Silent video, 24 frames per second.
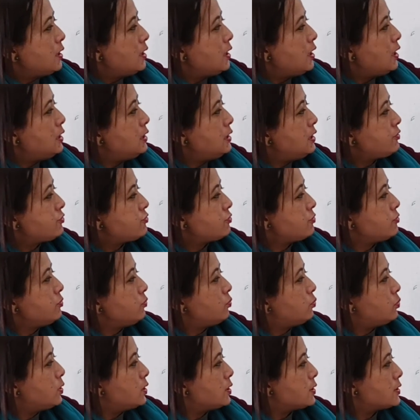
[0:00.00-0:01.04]
in literary
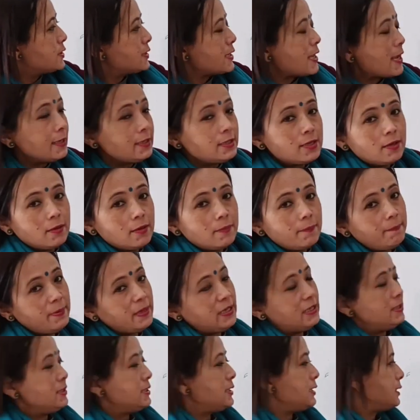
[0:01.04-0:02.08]
works and
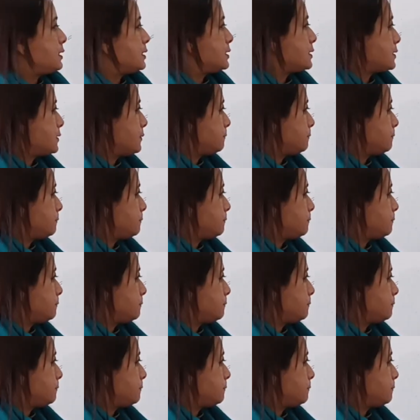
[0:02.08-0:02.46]
paintings.